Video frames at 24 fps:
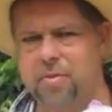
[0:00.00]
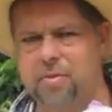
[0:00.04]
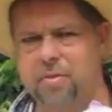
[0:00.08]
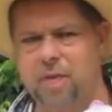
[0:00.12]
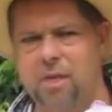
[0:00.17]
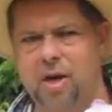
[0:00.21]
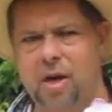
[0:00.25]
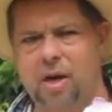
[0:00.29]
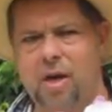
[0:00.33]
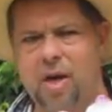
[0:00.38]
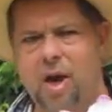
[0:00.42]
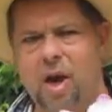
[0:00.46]

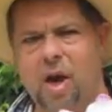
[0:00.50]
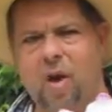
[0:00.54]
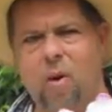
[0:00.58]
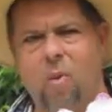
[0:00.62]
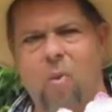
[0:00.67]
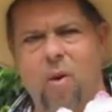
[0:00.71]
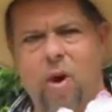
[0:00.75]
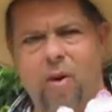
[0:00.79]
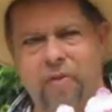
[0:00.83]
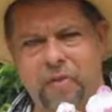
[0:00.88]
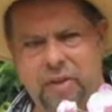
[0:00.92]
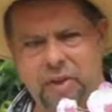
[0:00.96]
So
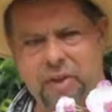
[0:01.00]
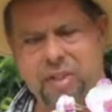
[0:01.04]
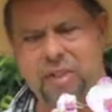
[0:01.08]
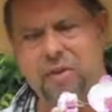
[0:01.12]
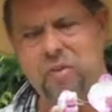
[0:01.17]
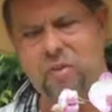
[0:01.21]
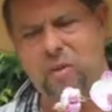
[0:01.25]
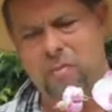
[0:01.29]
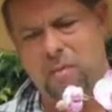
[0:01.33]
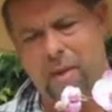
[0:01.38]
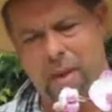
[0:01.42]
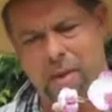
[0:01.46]
one thing to
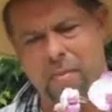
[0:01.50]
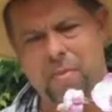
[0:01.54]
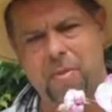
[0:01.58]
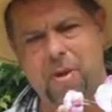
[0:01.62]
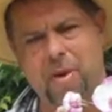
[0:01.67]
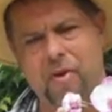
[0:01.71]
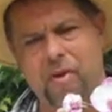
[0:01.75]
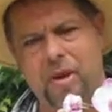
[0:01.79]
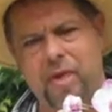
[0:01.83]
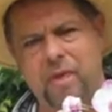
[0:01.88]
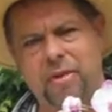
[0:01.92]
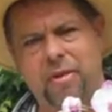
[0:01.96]

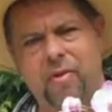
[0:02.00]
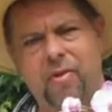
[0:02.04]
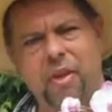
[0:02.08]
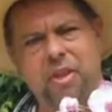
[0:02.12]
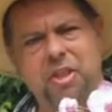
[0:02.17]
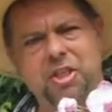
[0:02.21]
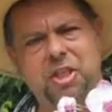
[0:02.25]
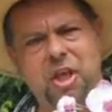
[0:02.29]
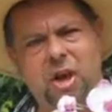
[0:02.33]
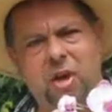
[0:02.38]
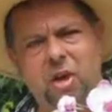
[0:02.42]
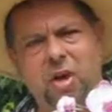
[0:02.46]
remember is that they
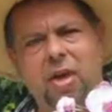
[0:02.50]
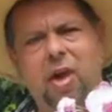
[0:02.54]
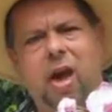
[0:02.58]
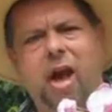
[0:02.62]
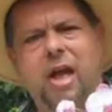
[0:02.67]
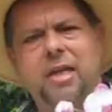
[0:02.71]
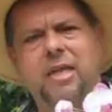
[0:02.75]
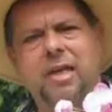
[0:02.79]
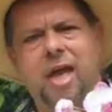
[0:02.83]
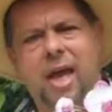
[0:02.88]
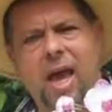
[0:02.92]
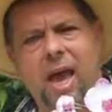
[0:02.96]
don't
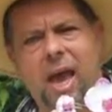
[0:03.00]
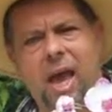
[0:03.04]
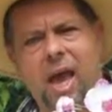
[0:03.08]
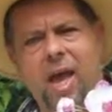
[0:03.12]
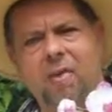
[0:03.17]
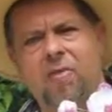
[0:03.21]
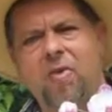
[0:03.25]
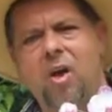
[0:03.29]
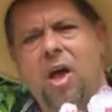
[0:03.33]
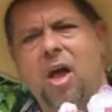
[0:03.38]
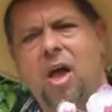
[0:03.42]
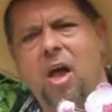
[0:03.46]
like to
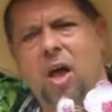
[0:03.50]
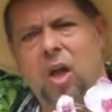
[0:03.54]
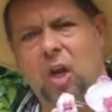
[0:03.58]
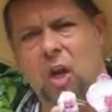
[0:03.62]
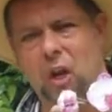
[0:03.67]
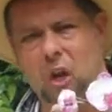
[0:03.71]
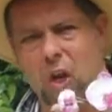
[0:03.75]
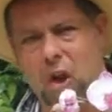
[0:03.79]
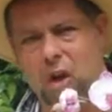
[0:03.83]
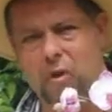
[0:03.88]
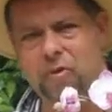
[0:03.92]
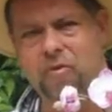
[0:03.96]
have a
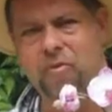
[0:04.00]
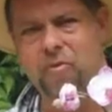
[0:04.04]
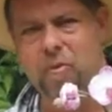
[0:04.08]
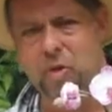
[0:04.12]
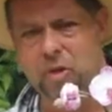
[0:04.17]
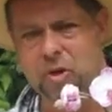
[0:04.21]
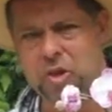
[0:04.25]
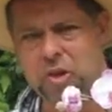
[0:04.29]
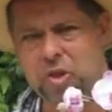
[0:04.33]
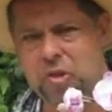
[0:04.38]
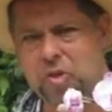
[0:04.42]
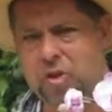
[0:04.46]
lot of
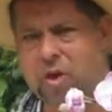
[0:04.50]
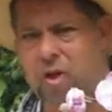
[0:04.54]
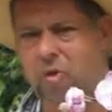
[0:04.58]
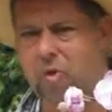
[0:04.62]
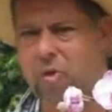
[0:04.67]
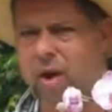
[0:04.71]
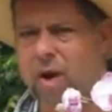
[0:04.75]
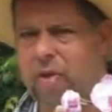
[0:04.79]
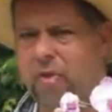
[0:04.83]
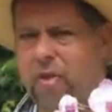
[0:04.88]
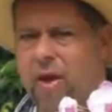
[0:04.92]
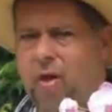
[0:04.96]
moisture
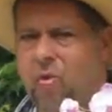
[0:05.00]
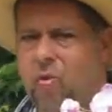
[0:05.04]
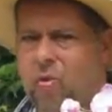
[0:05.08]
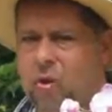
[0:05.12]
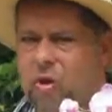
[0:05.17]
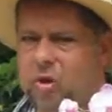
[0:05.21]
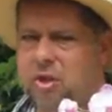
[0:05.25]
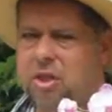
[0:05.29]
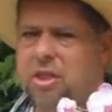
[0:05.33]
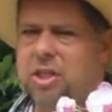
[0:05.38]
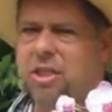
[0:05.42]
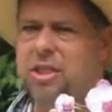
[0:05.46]
around their
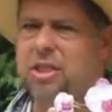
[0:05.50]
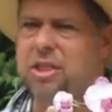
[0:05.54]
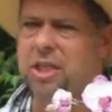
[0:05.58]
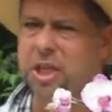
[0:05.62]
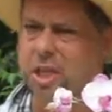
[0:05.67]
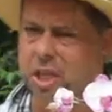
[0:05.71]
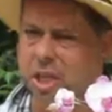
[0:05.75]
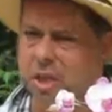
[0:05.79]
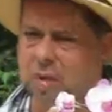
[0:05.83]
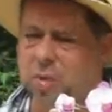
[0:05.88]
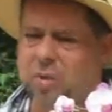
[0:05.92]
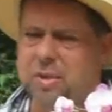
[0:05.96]
roots
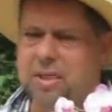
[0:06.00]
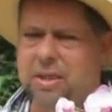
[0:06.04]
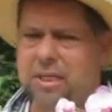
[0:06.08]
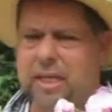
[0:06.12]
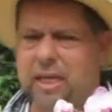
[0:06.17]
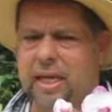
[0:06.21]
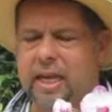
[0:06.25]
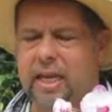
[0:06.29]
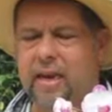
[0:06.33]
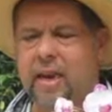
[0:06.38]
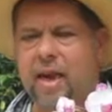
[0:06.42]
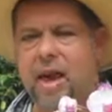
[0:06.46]

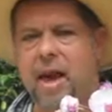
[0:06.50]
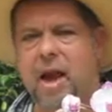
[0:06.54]
continuously.